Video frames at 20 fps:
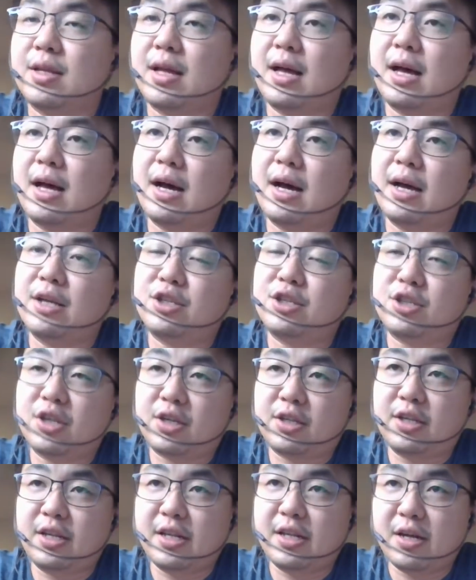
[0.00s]
I
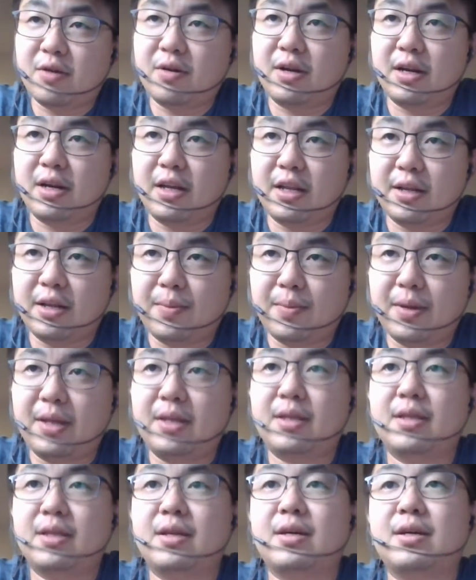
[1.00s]
checked it out a little
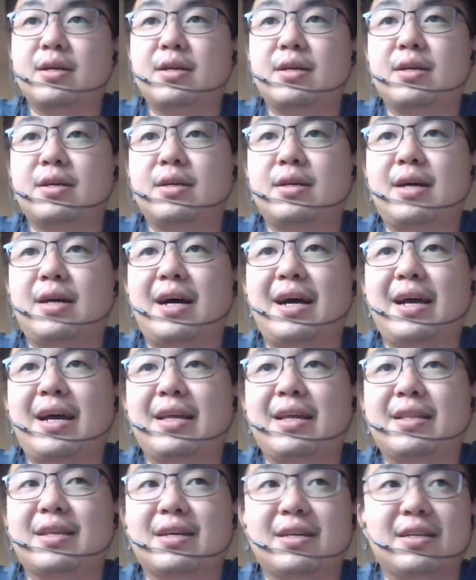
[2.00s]
bit.
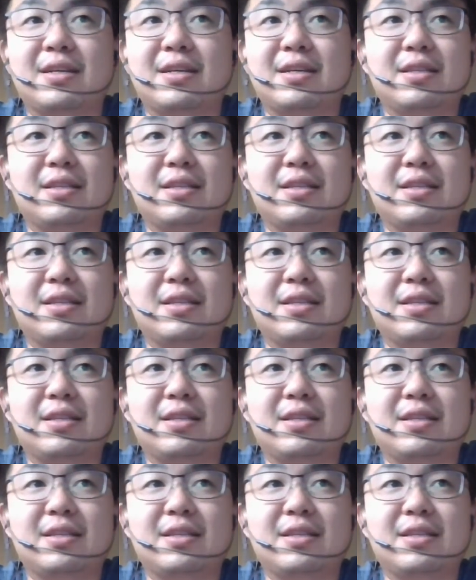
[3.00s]
I heard.